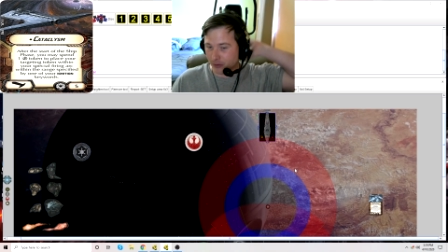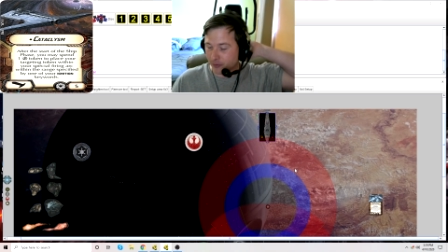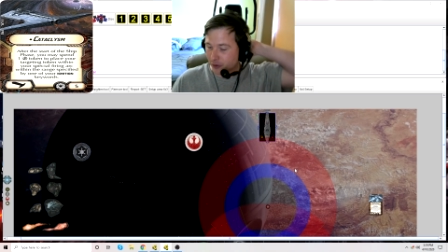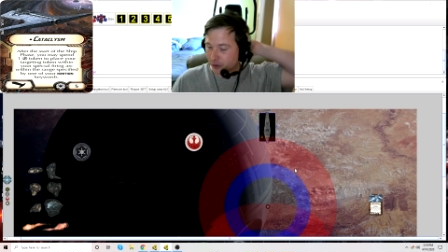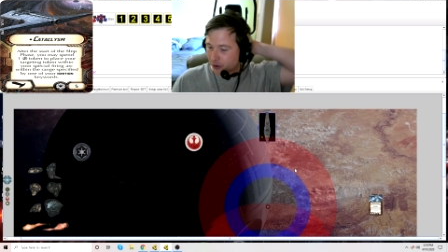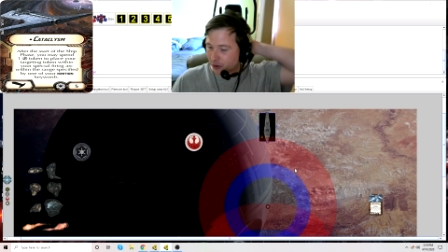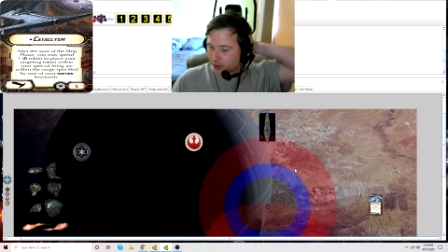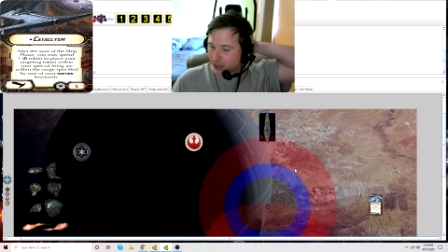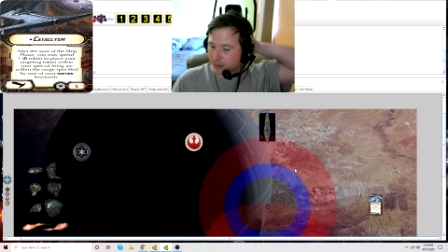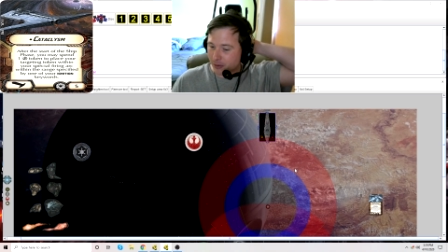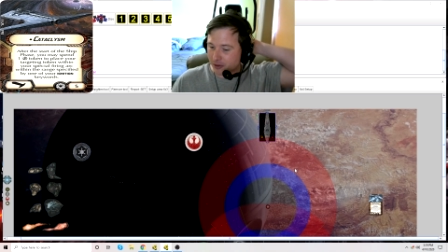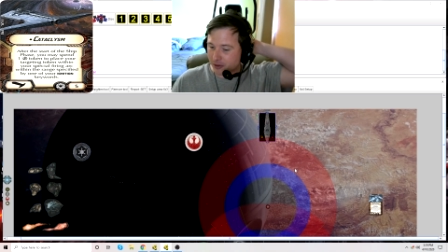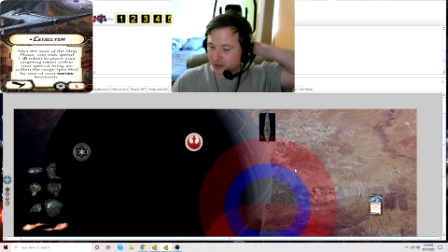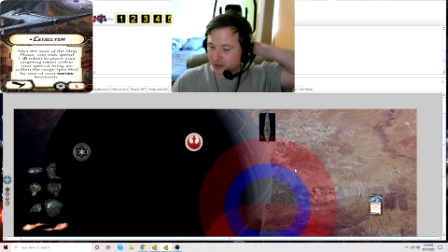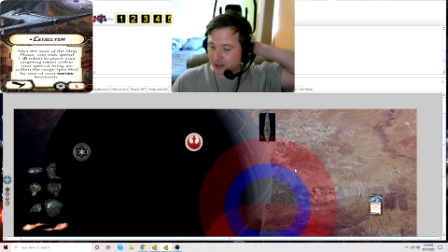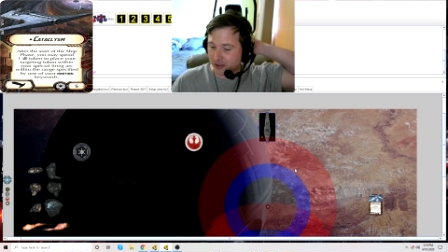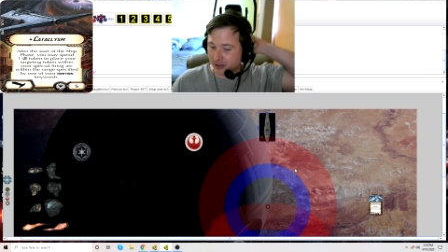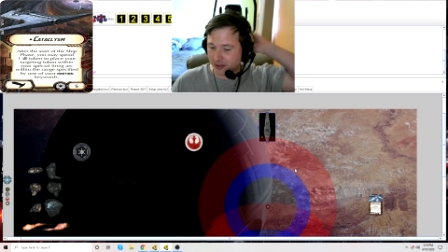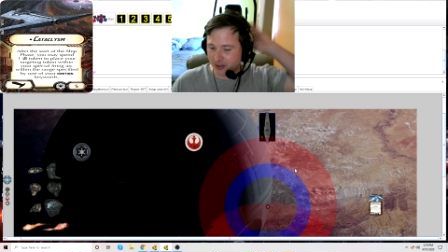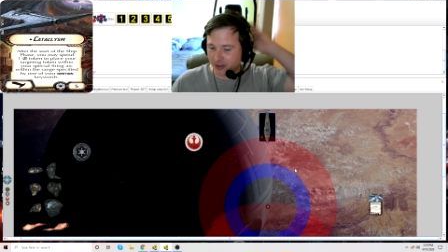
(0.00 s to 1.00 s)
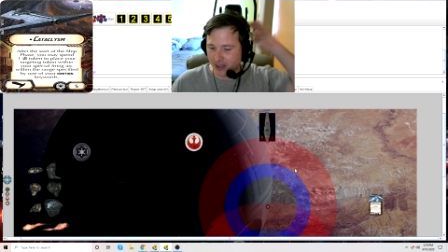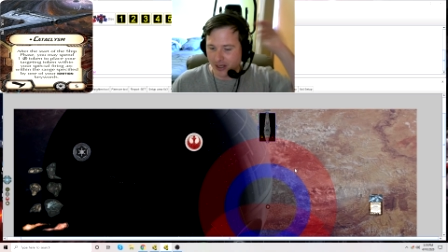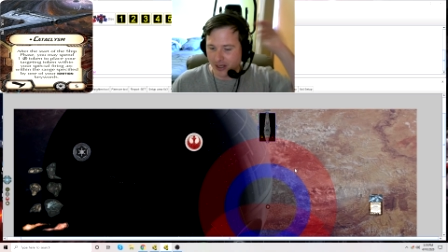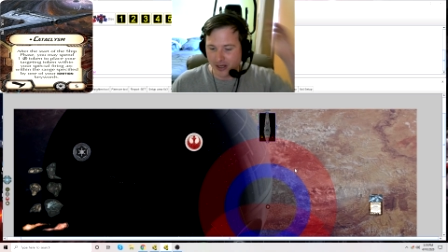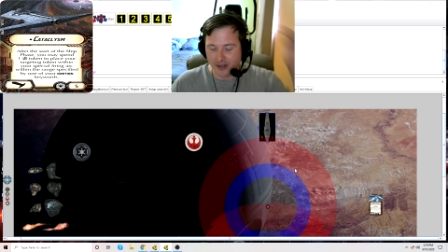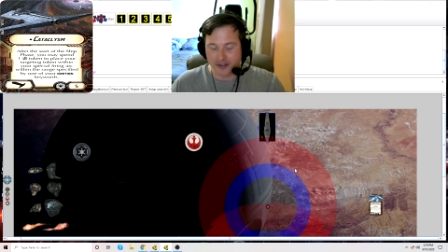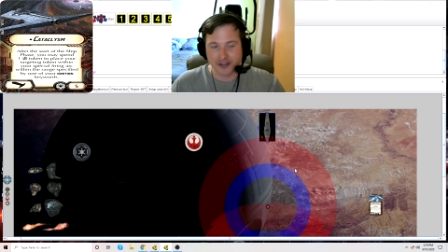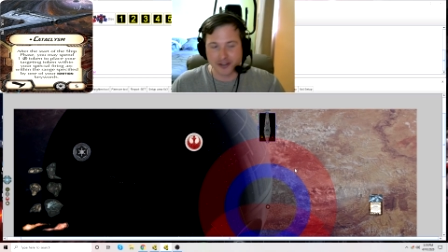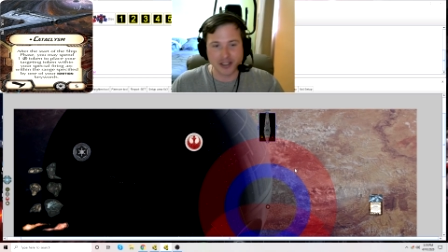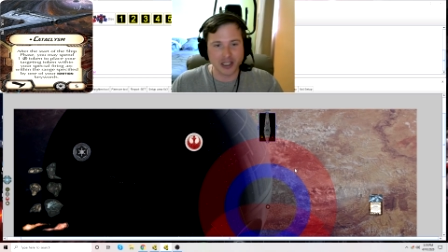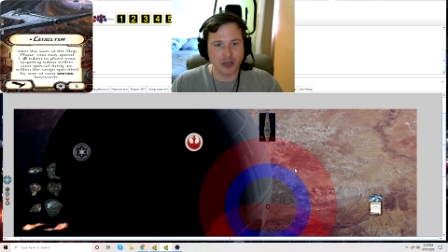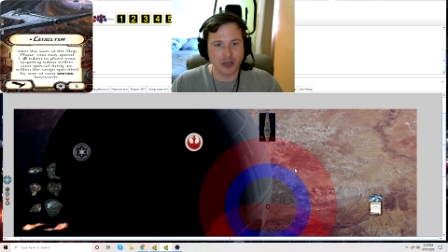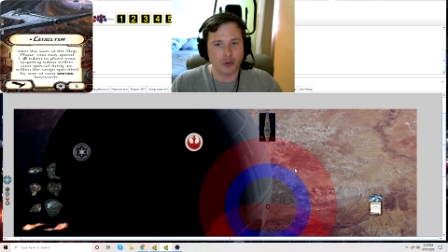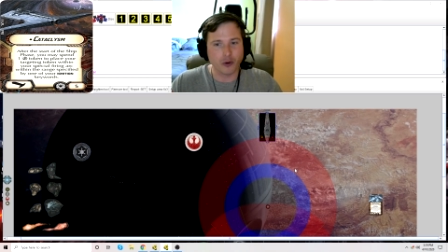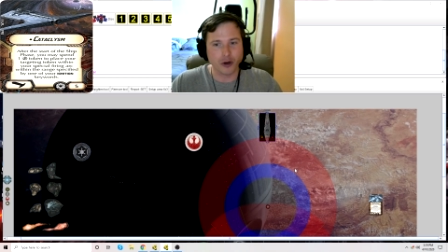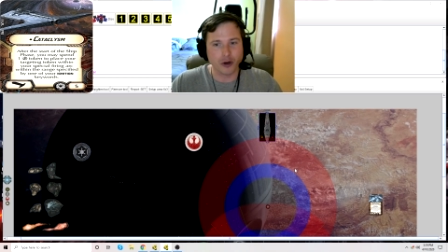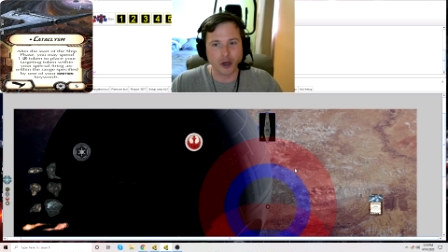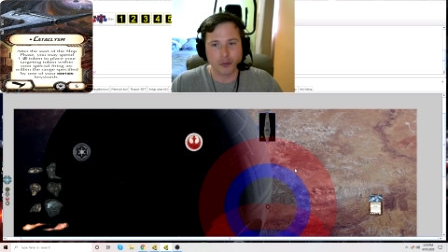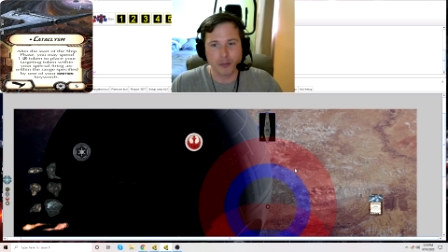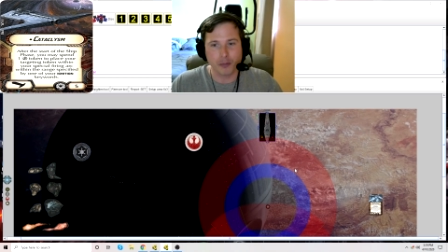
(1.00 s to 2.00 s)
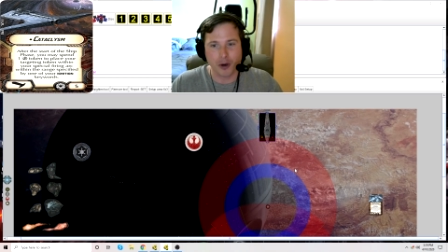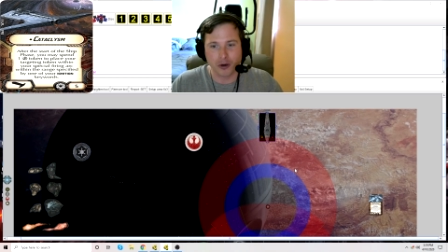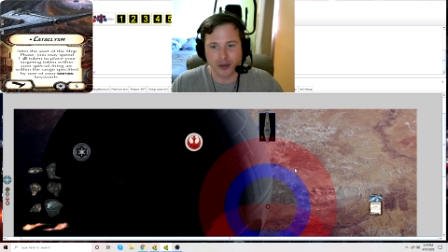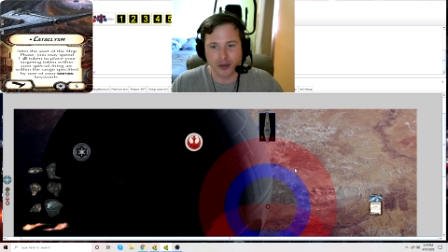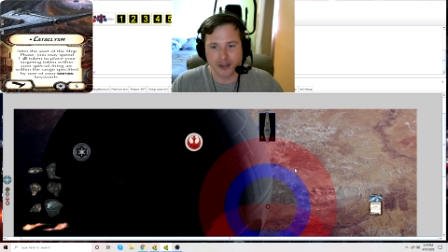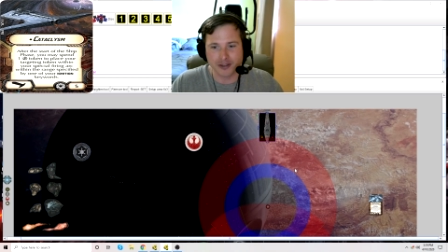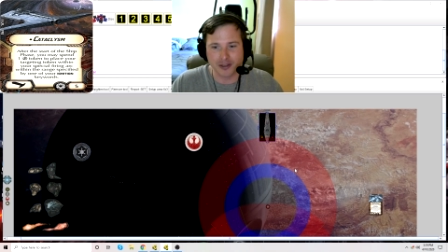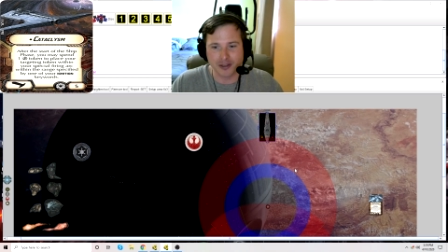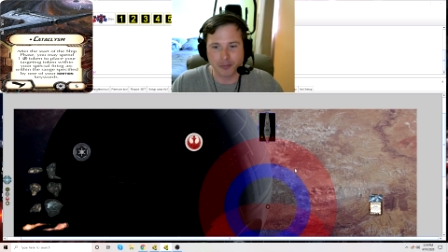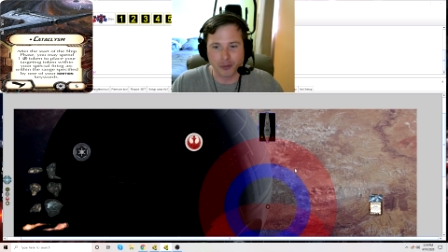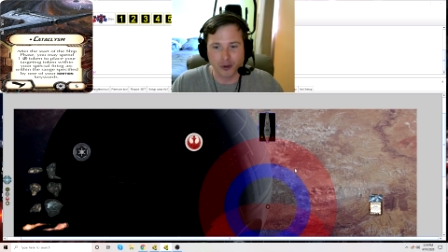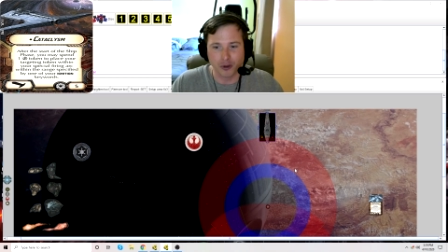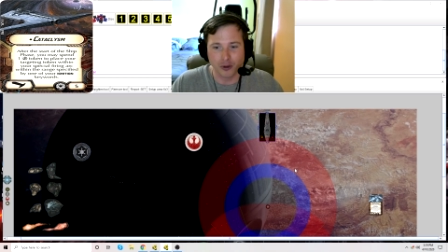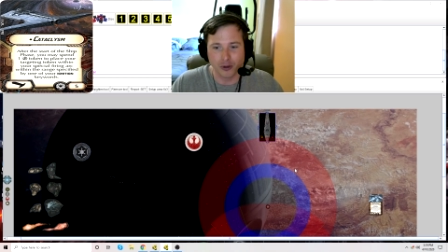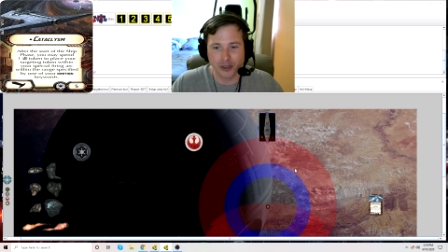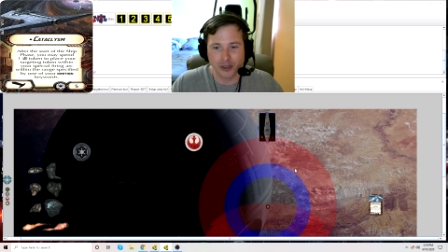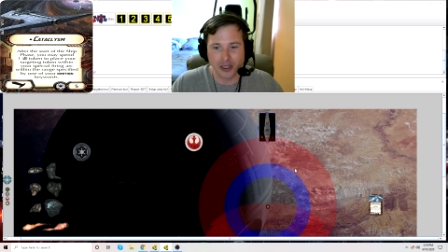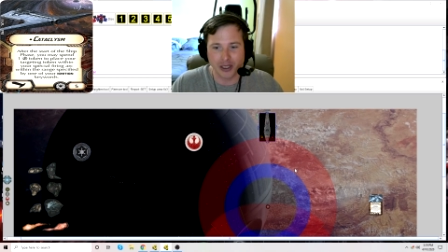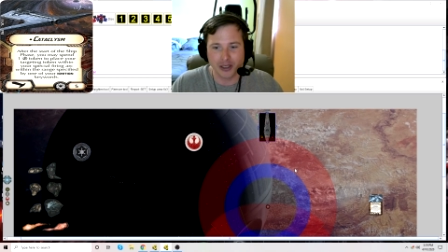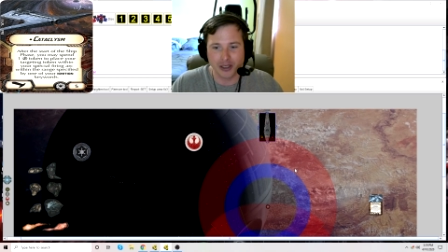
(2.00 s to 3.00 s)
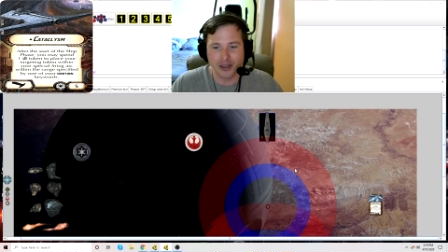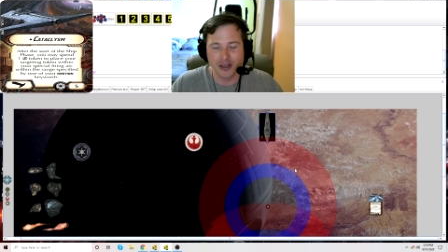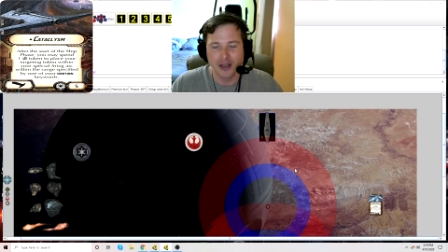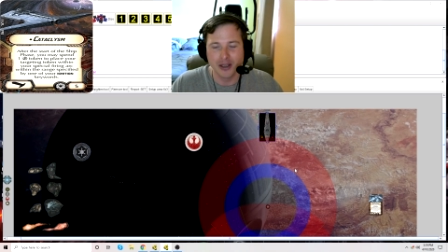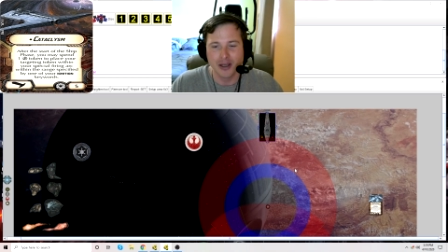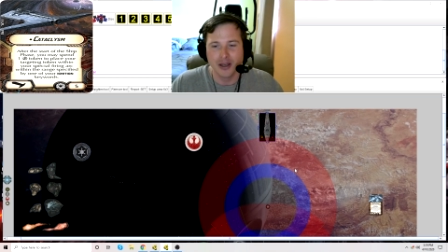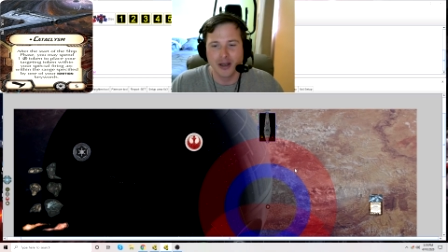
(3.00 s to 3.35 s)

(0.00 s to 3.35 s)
If you're able to see where your opponent's deploying,